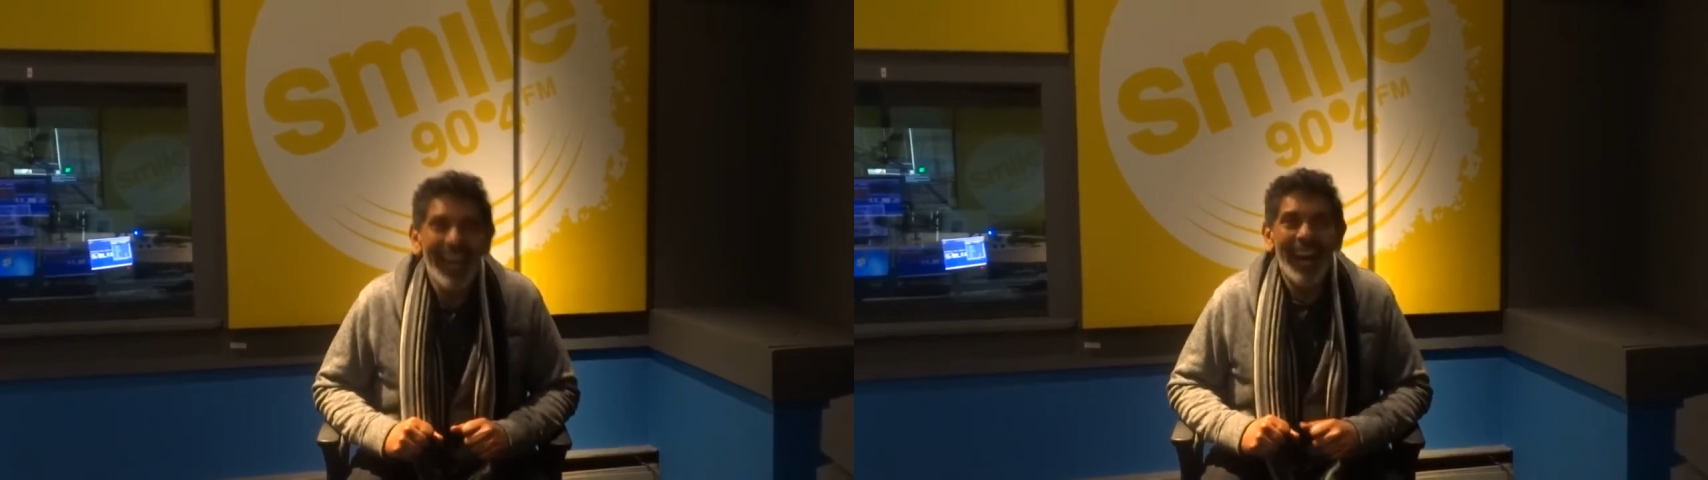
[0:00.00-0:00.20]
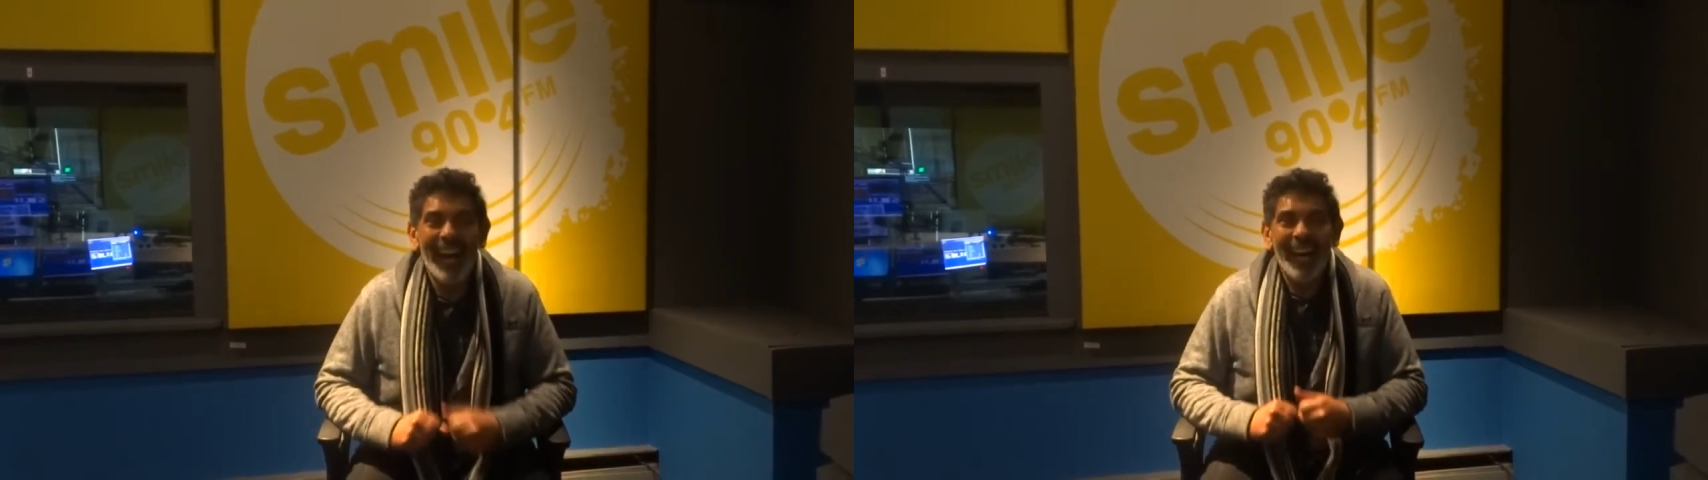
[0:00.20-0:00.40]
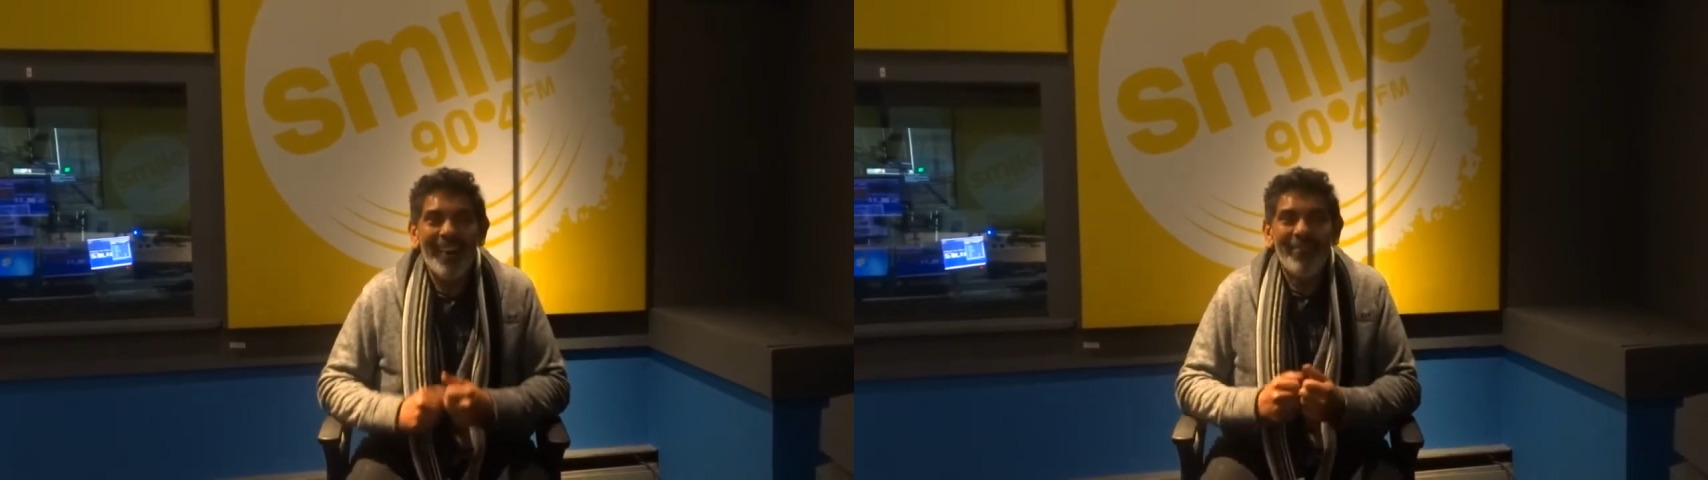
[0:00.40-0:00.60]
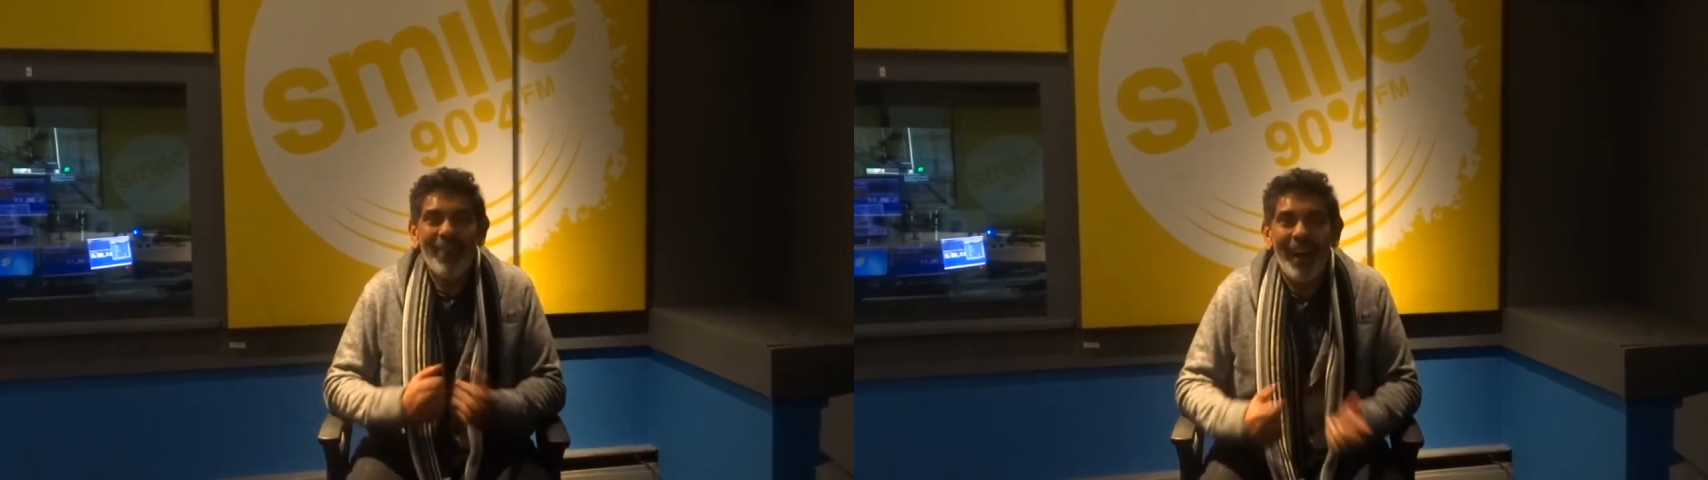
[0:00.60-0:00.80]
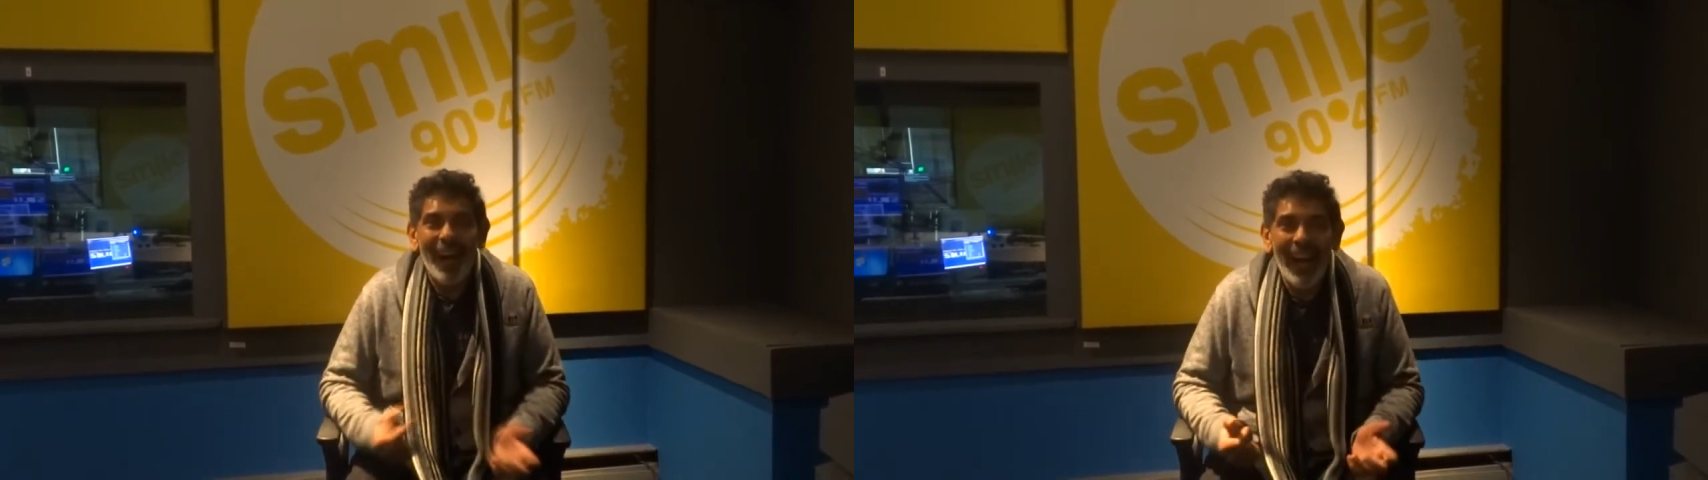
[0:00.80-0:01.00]
Uh,
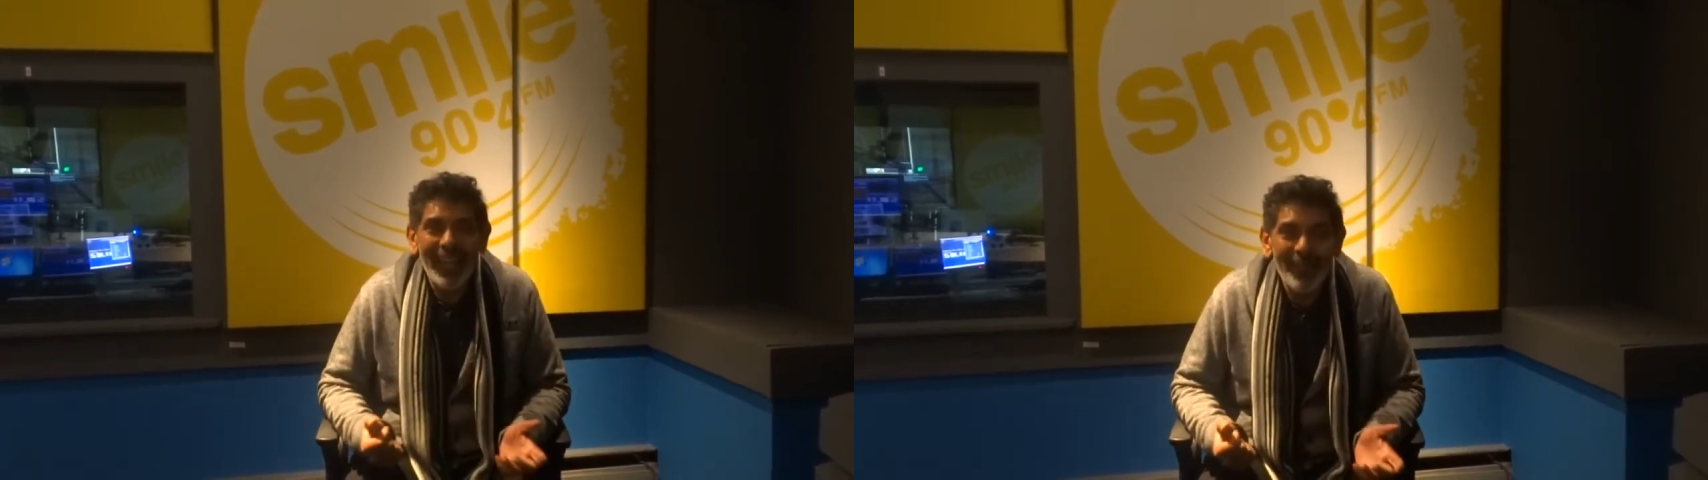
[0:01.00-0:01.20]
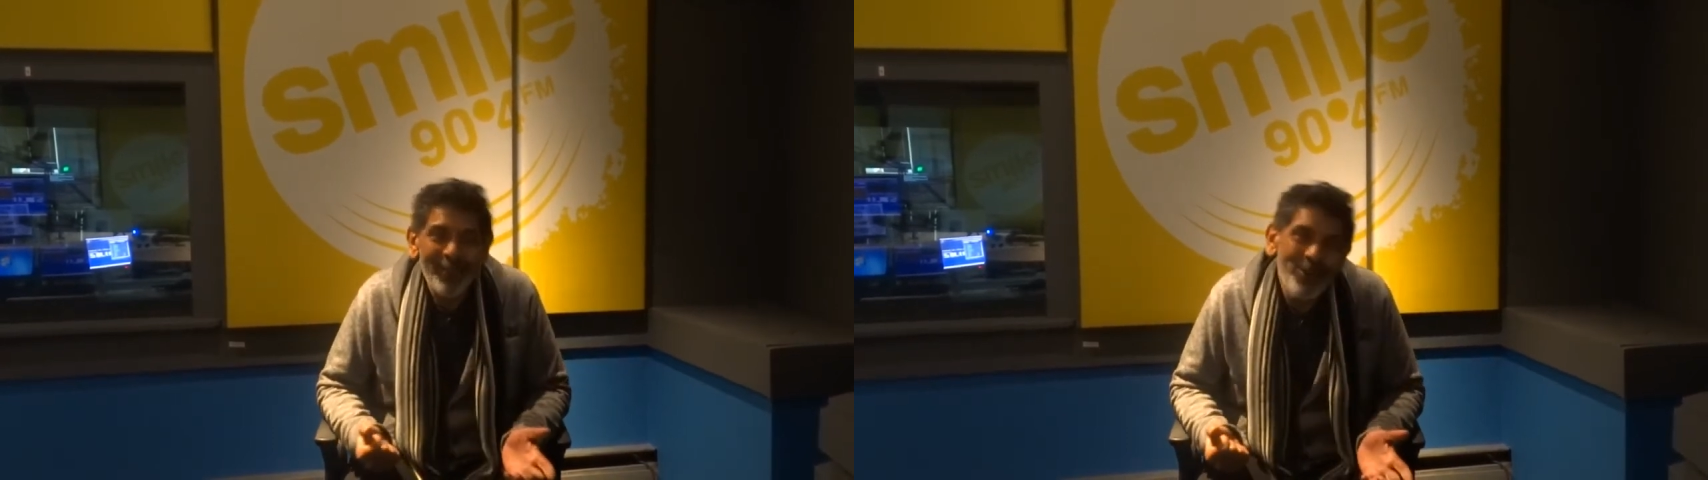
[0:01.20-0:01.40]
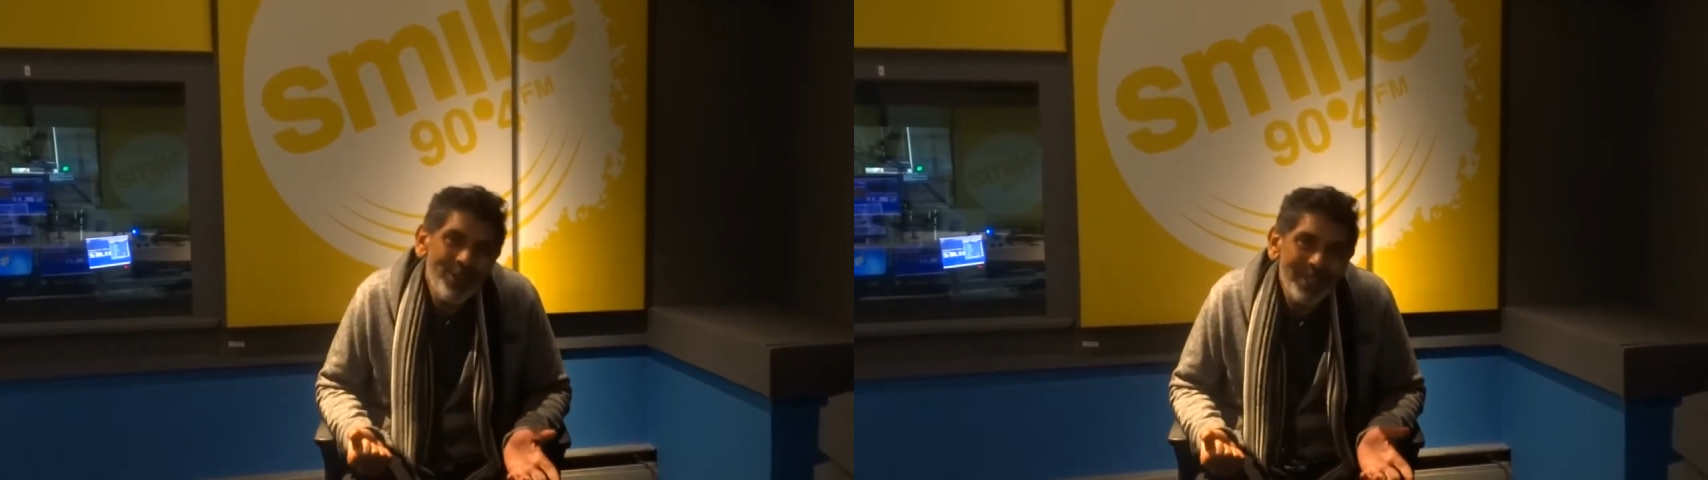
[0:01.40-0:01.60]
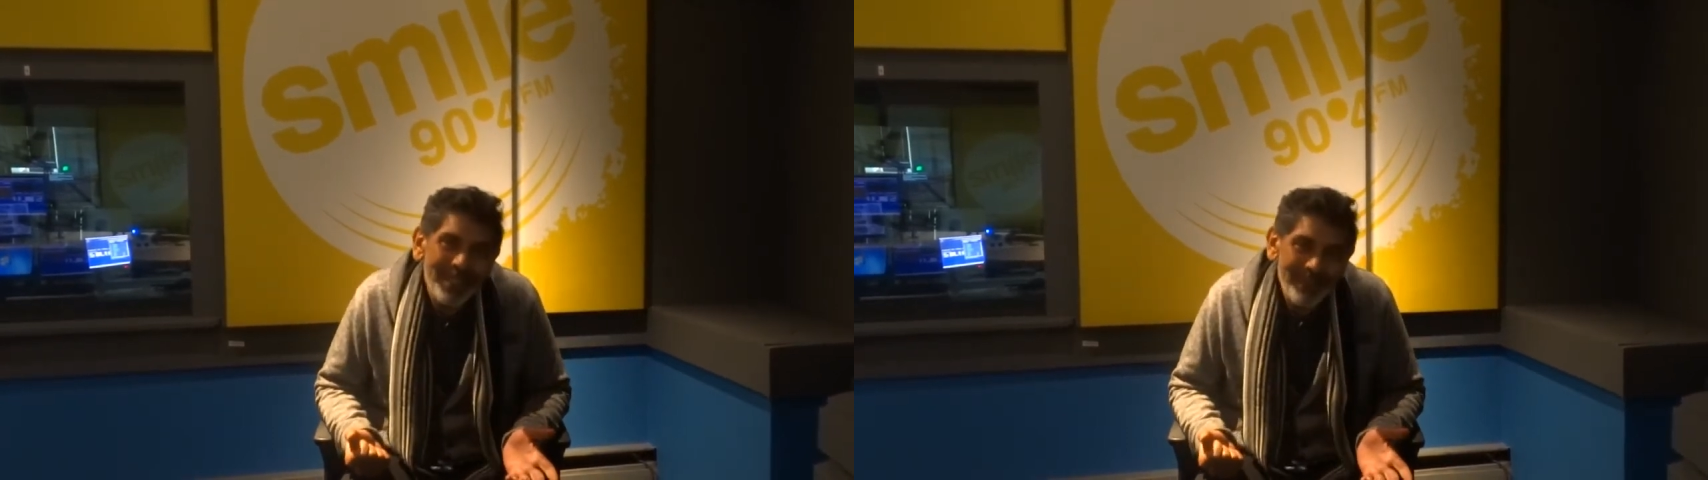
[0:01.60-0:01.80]
and of course,